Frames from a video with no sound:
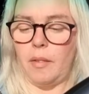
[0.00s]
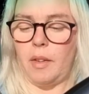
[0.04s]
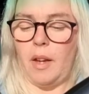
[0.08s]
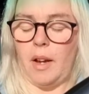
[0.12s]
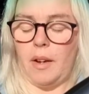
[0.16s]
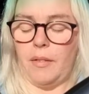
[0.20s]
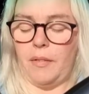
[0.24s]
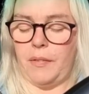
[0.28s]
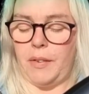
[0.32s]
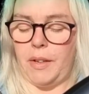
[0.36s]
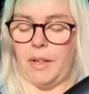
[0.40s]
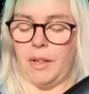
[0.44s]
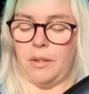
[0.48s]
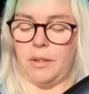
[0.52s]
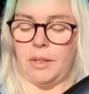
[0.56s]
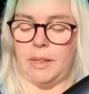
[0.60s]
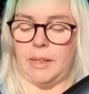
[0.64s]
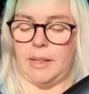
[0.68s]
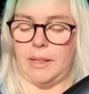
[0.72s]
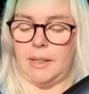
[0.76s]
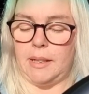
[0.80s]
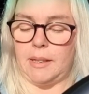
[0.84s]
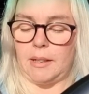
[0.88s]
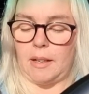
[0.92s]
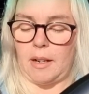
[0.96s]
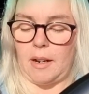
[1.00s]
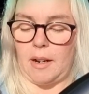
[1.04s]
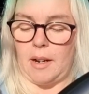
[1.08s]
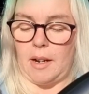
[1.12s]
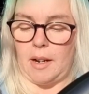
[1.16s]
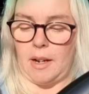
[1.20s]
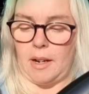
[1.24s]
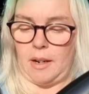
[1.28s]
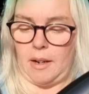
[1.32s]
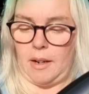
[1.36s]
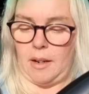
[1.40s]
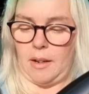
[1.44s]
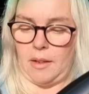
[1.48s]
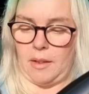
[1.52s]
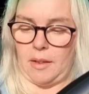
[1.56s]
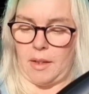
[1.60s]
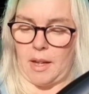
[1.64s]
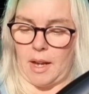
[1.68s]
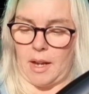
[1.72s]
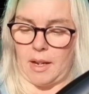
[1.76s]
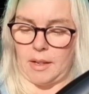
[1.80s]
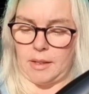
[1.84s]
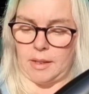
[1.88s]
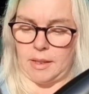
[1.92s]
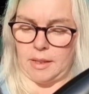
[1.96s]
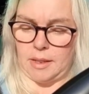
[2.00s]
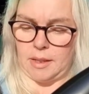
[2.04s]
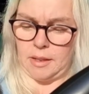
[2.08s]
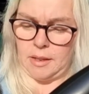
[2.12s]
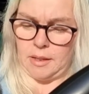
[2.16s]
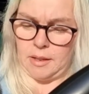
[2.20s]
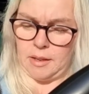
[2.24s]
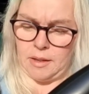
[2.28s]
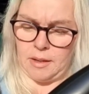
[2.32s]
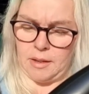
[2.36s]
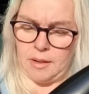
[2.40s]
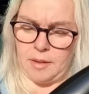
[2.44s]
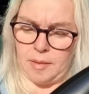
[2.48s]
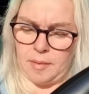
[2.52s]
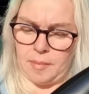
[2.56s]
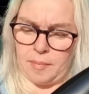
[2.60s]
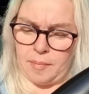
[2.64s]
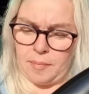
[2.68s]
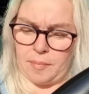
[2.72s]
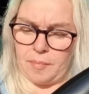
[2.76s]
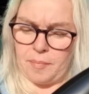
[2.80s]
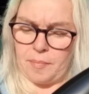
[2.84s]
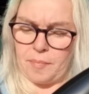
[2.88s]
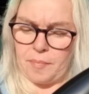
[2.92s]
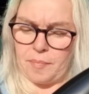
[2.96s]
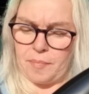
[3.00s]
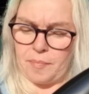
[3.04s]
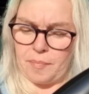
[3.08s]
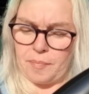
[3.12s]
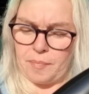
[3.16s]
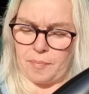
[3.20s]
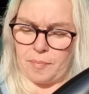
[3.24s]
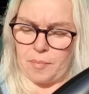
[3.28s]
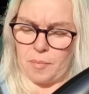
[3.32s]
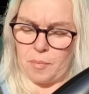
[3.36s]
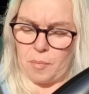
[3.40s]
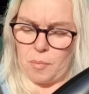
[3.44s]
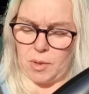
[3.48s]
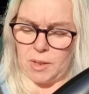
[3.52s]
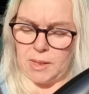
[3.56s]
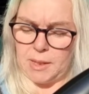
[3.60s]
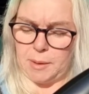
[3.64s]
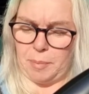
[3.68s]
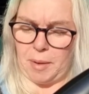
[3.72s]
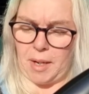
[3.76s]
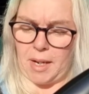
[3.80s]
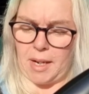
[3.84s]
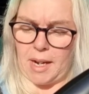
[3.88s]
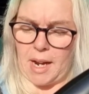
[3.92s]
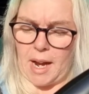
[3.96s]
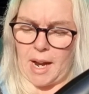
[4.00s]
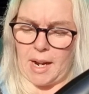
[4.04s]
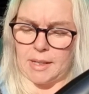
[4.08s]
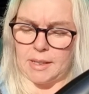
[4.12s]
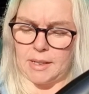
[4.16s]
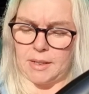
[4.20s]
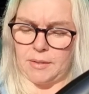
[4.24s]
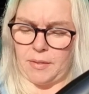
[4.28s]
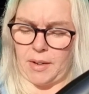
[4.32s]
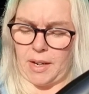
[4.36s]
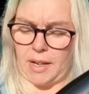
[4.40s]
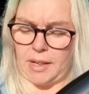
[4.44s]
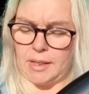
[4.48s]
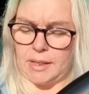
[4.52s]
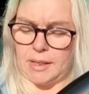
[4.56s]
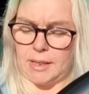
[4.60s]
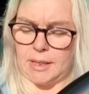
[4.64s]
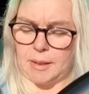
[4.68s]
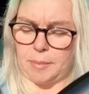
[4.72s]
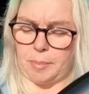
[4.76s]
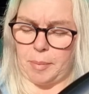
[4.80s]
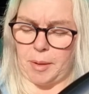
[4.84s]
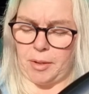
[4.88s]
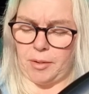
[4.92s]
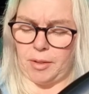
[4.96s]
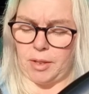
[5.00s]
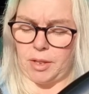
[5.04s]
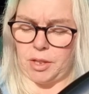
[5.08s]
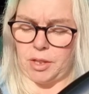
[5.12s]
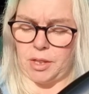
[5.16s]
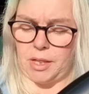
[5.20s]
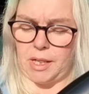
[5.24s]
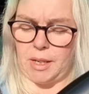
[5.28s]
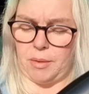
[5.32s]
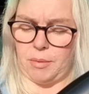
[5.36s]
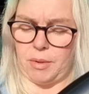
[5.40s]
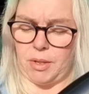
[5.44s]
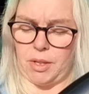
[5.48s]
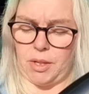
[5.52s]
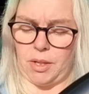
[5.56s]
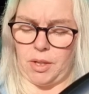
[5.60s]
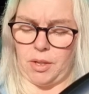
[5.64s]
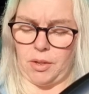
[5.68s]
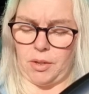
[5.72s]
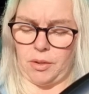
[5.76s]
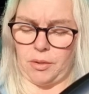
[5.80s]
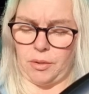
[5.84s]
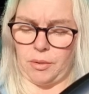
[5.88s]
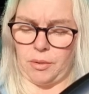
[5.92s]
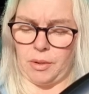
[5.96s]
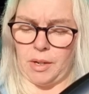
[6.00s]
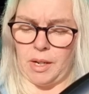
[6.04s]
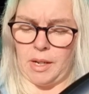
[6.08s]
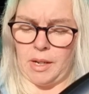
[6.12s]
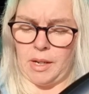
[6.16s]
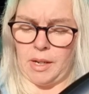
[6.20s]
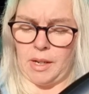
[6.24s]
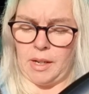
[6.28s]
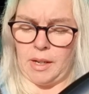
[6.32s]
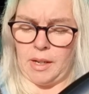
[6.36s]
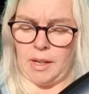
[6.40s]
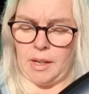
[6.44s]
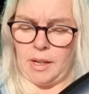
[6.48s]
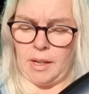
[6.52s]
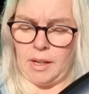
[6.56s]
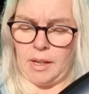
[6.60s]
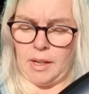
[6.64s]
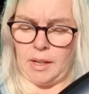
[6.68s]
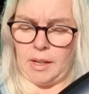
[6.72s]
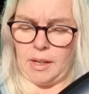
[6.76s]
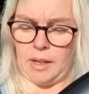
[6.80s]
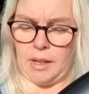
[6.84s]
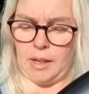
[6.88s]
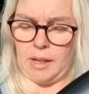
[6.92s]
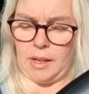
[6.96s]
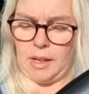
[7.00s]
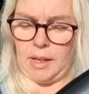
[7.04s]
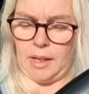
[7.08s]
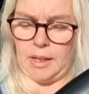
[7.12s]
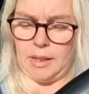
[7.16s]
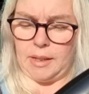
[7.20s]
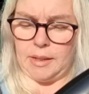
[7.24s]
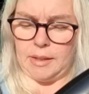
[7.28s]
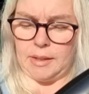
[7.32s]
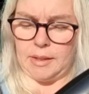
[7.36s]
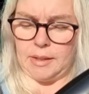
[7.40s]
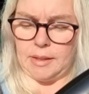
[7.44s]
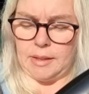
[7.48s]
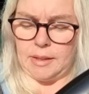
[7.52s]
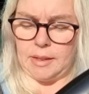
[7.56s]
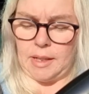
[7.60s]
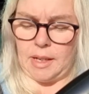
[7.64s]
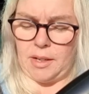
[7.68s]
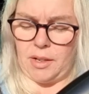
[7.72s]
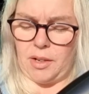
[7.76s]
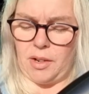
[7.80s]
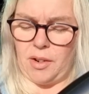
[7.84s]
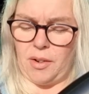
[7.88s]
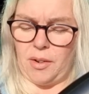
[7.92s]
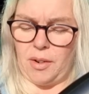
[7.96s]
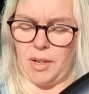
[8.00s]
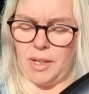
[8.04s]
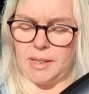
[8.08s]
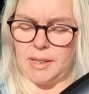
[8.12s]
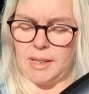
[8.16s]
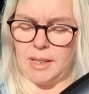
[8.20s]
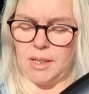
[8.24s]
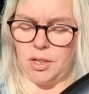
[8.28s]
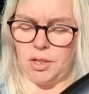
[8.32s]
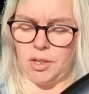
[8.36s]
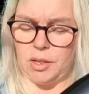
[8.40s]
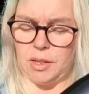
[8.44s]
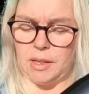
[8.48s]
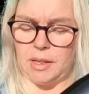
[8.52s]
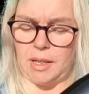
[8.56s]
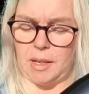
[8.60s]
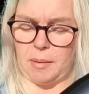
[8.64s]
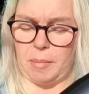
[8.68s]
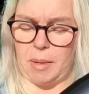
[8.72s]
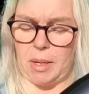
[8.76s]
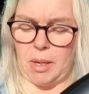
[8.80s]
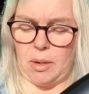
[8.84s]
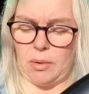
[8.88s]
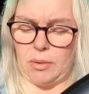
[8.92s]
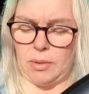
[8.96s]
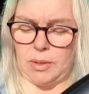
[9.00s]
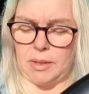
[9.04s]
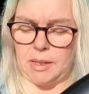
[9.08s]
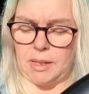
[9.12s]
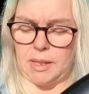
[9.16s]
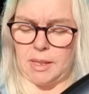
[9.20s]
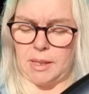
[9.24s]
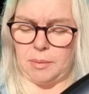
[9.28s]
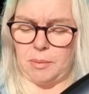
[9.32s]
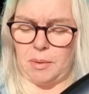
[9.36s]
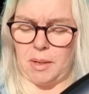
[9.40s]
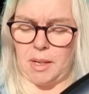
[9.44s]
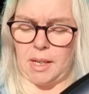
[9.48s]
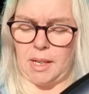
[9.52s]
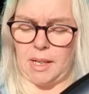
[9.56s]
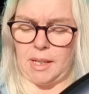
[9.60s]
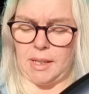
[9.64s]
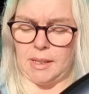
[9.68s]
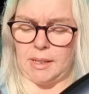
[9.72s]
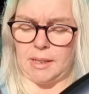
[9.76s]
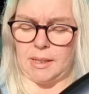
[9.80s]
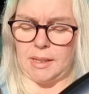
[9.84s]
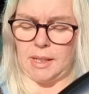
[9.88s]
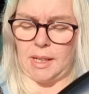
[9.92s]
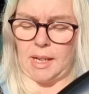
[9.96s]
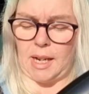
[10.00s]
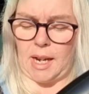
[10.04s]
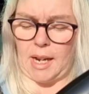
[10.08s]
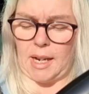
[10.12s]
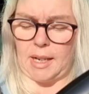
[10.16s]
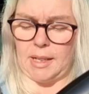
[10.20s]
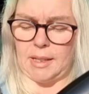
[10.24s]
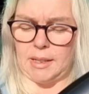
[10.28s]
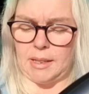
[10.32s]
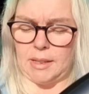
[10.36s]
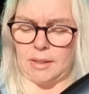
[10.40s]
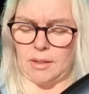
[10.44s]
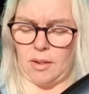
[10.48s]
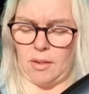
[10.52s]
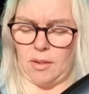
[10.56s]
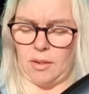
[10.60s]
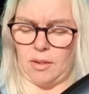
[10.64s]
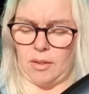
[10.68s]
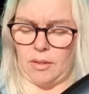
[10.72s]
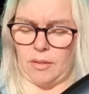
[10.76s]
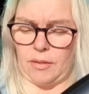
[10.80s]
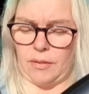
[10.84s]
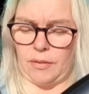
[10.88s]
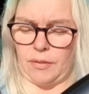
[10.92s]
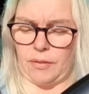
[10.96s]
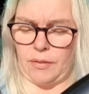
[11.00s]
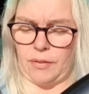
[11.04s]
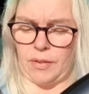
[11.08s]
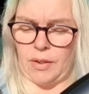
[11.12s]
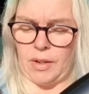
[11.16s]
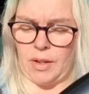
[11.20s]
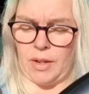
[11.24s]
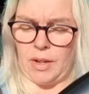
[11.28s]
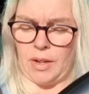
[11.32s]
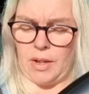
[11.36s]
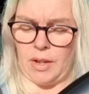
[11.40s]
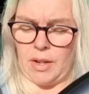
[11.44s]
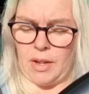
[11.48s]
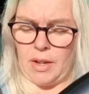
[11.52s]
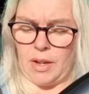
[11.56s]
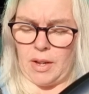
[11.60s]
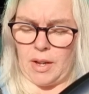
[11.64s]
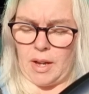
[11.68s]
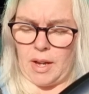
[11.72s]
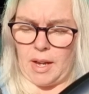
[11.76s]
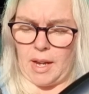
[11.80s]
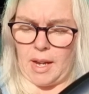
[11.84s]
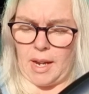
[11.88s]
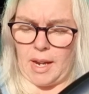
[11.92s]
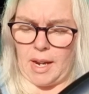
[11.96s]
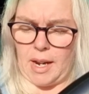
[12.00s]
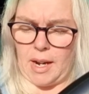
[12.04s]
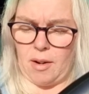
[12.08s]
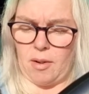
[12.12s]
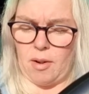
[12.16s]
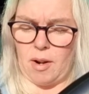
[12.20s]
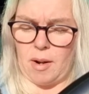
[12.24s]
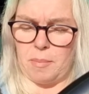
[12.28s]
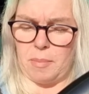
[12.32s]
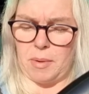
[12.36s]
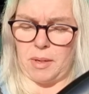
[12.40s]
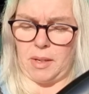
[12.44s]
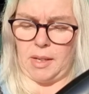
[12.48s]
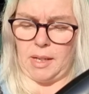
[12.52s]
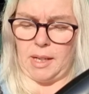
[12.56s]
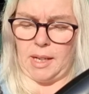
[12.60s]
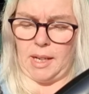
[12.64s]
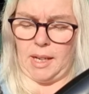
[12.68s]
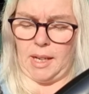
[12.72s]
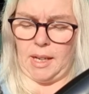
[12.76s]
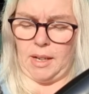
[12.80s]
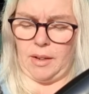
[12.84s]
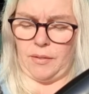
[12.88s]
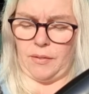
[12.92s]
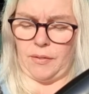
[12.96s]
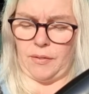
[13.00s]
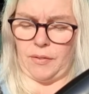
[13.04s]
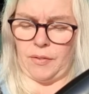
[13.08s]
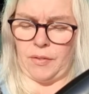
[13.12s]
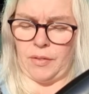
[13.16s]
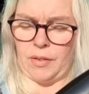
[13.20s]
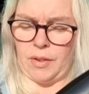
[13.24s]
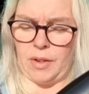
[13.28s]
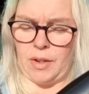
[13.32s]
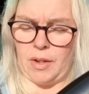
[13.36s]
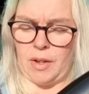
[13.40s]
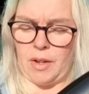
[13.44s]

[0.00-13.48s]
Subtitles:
I feel with this card that what's being activated spiritually with you is, and you know, it's interesting because this one is the Ace of Air, I believe.